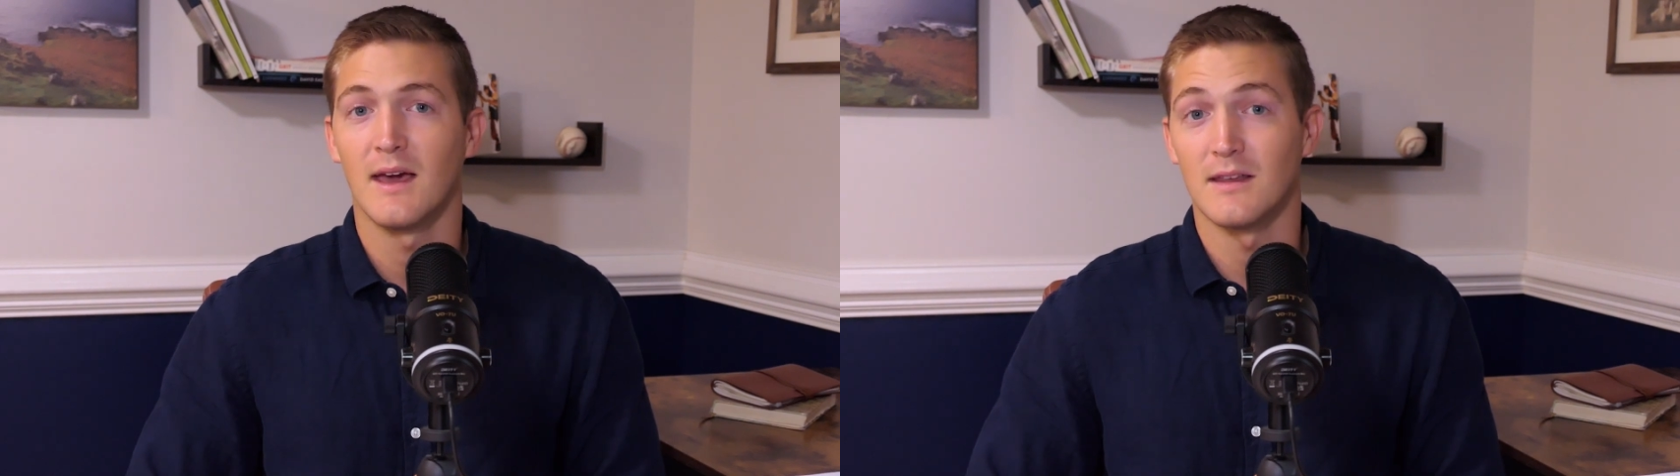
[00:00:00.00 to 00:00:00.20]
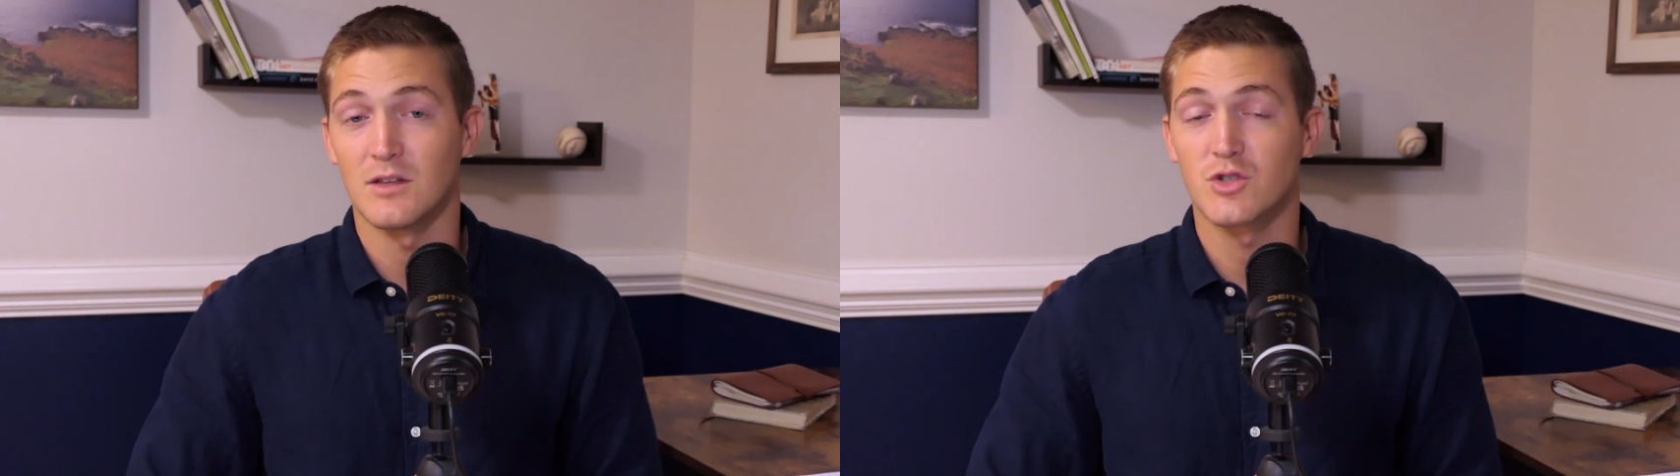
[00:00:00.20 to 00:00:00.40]

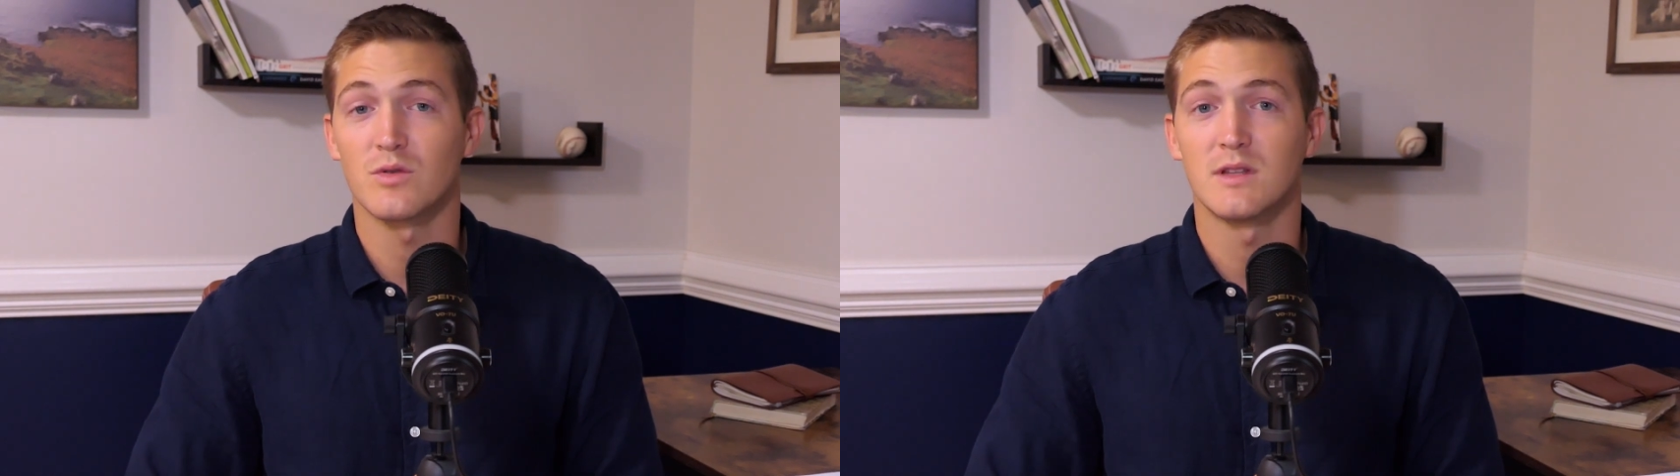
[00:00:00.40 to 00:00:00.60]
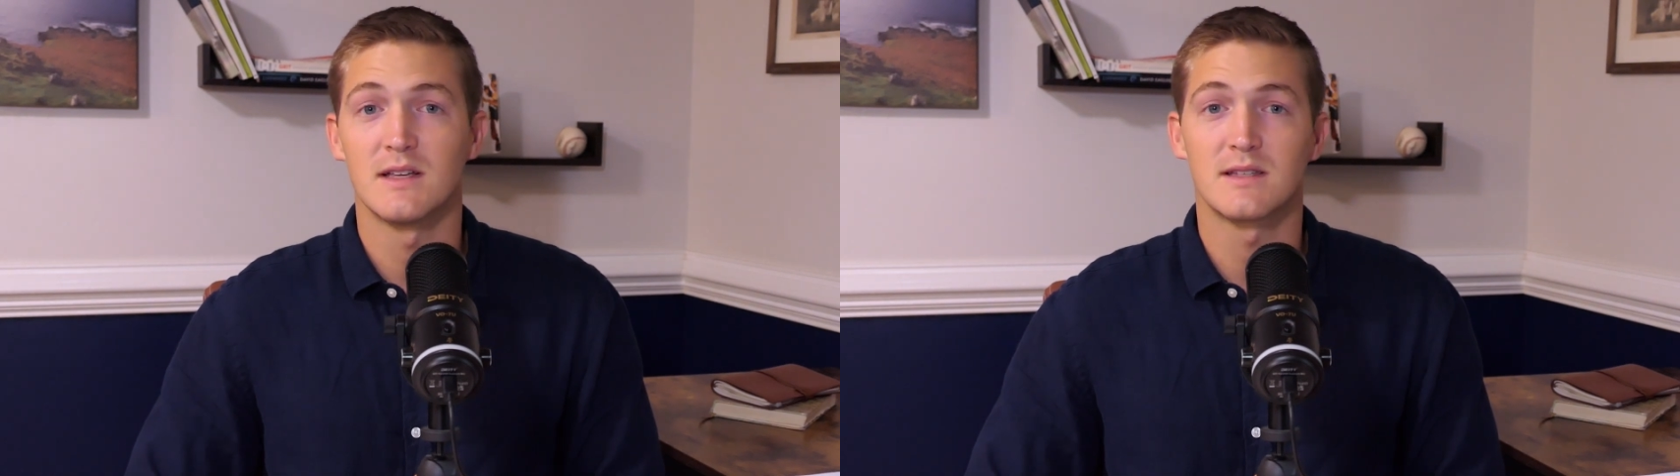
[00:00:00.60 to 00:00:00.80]
And the
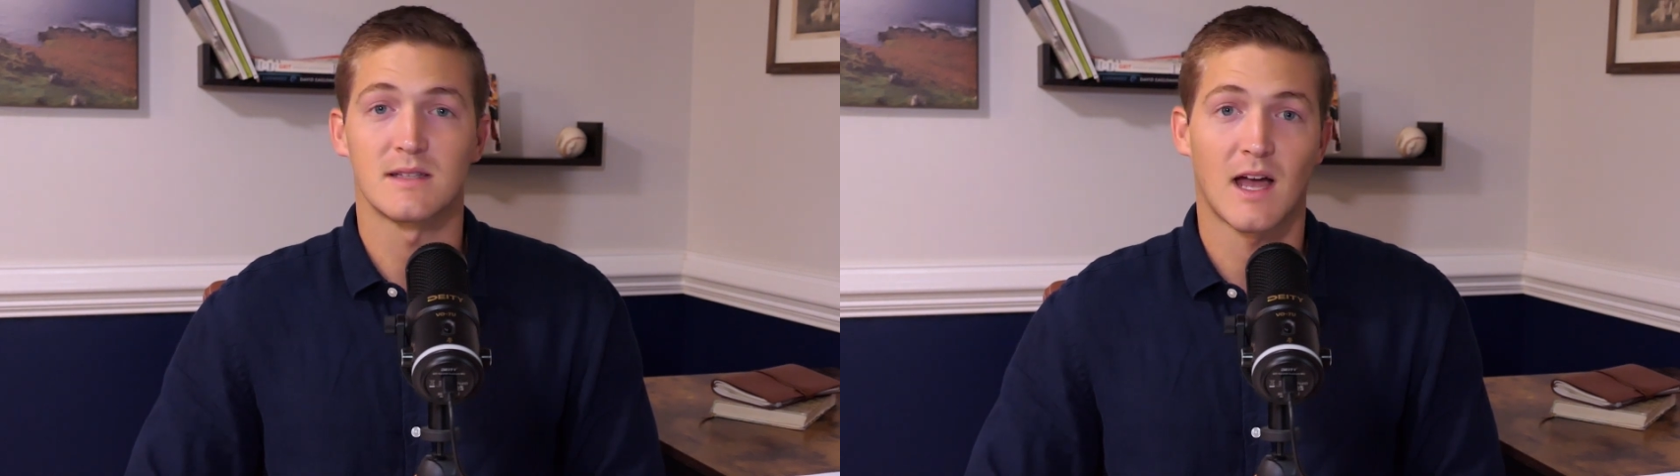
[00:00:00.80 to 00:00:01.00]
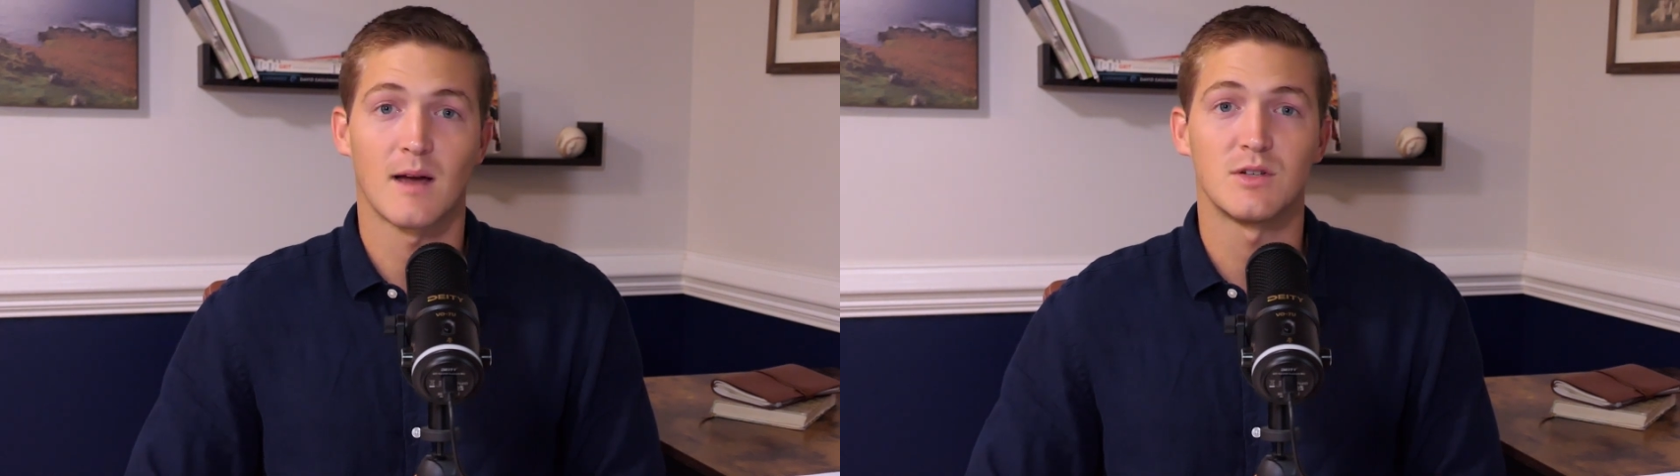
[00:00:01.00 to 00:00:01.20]
truth is, the
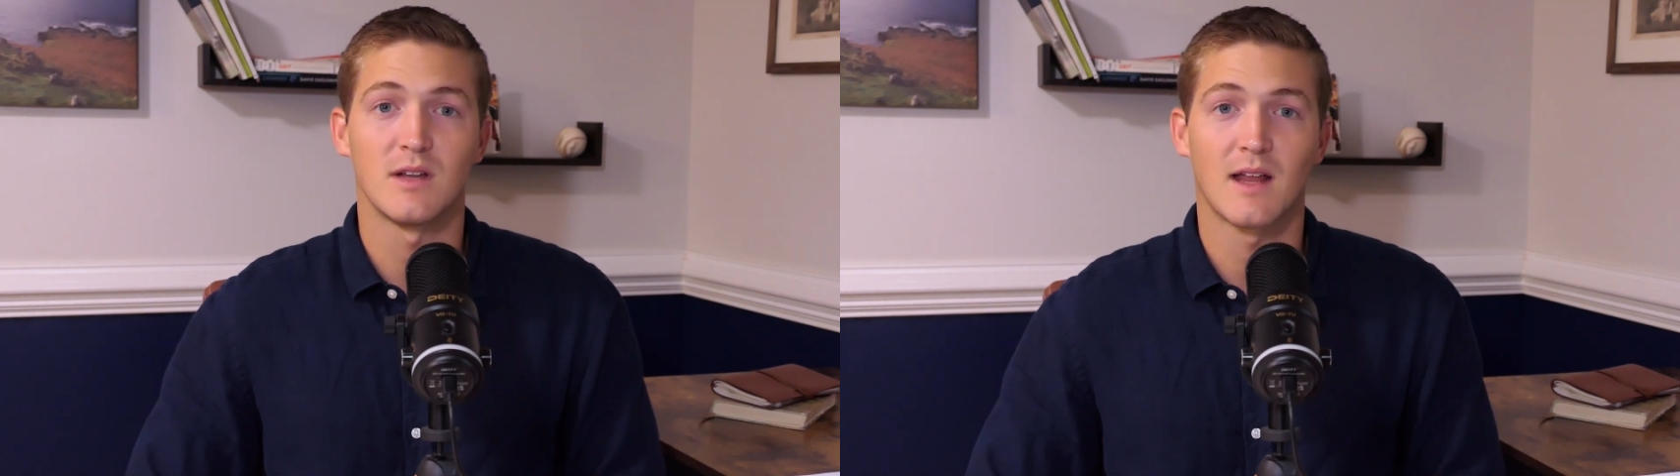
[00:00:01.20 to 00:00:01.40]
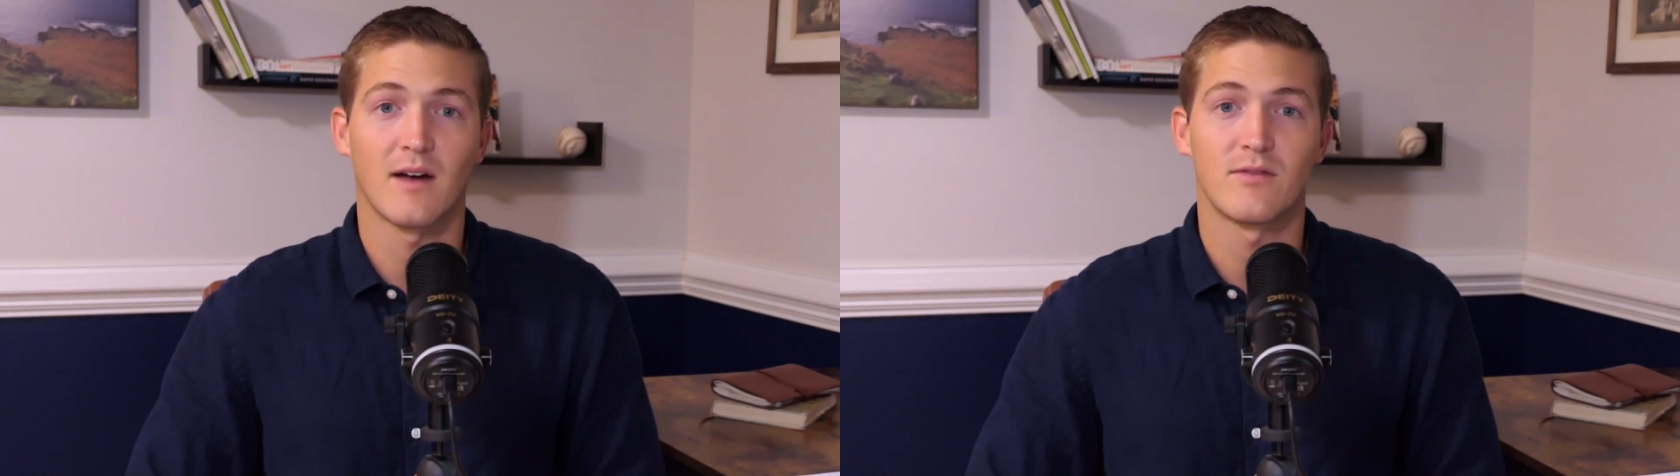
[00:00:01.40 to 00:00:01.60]
times you
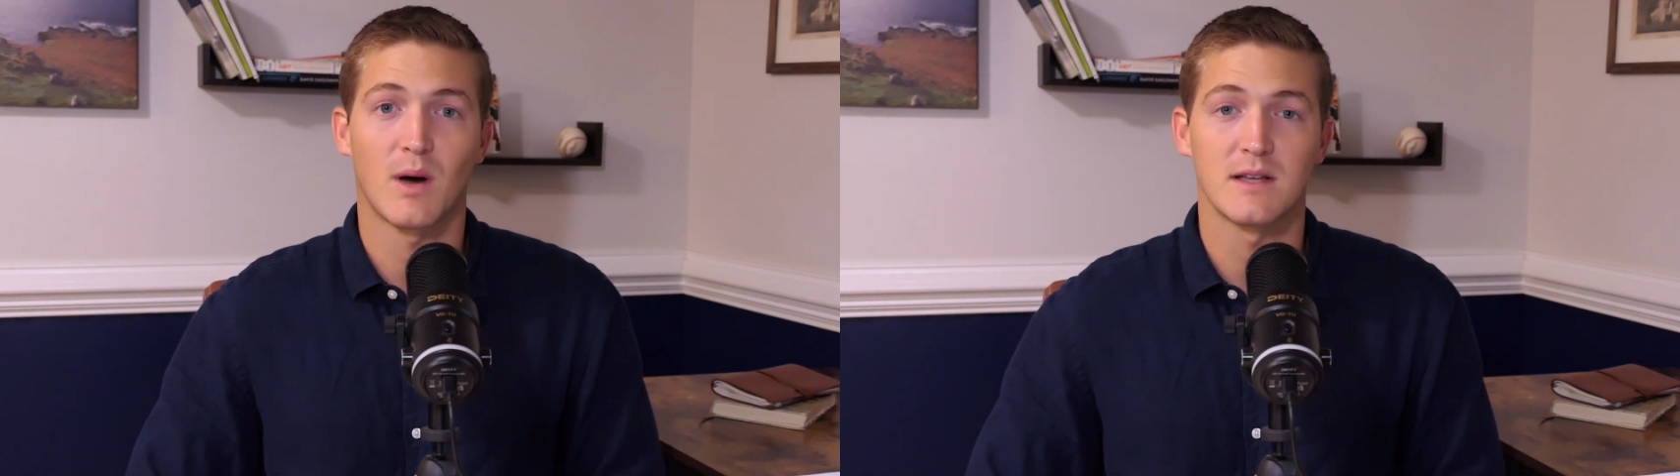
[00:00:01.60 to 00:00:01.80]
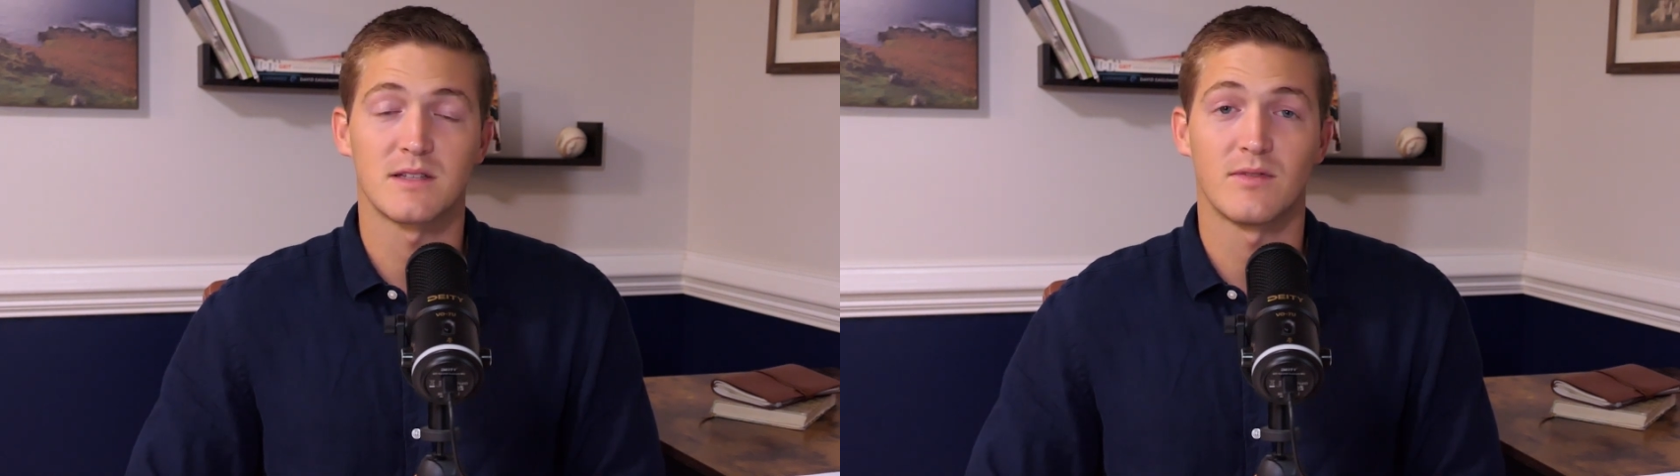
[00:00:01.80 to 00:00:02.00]
need to have
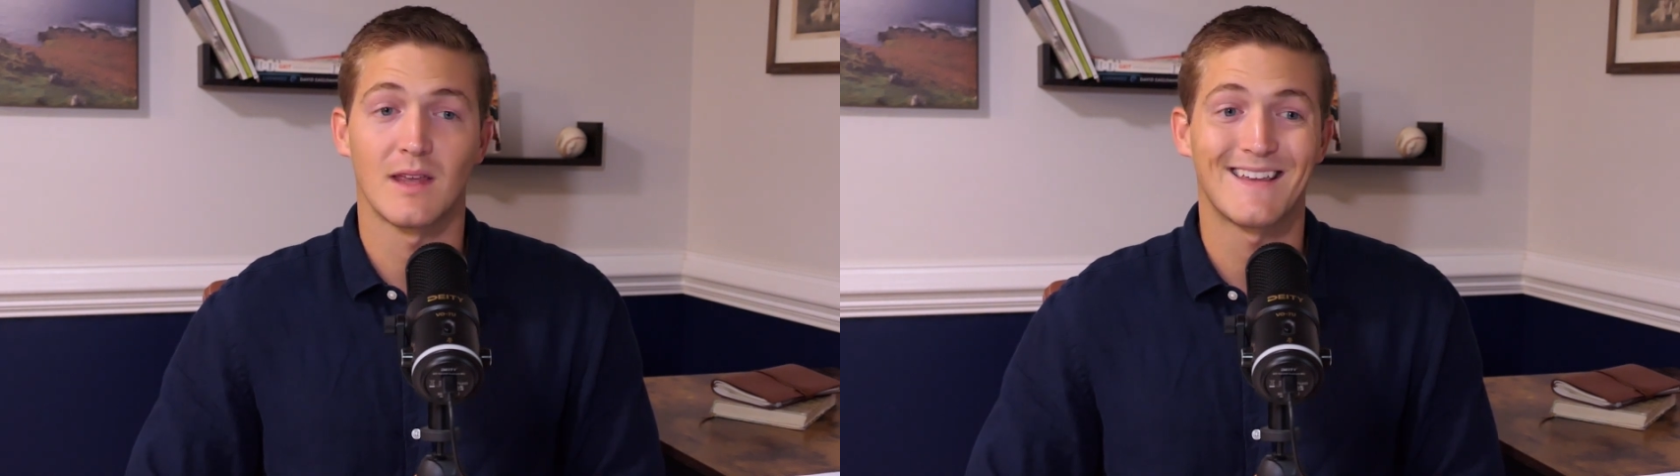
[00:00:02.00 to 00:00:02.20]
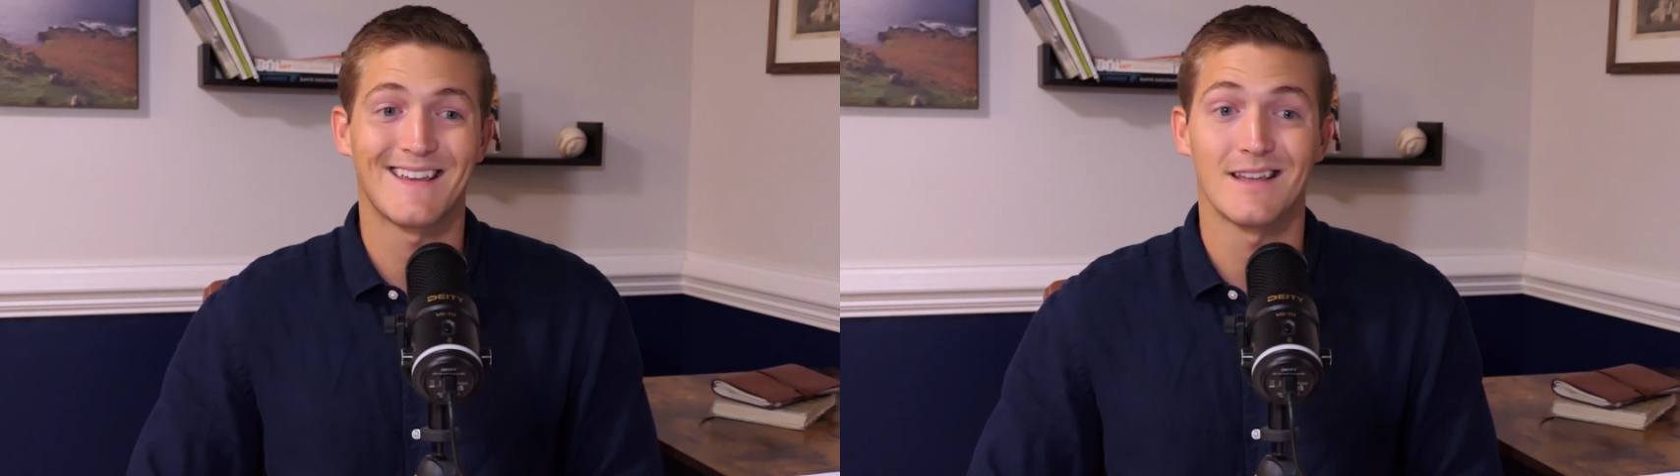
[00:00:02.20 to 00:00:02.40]
positive thinking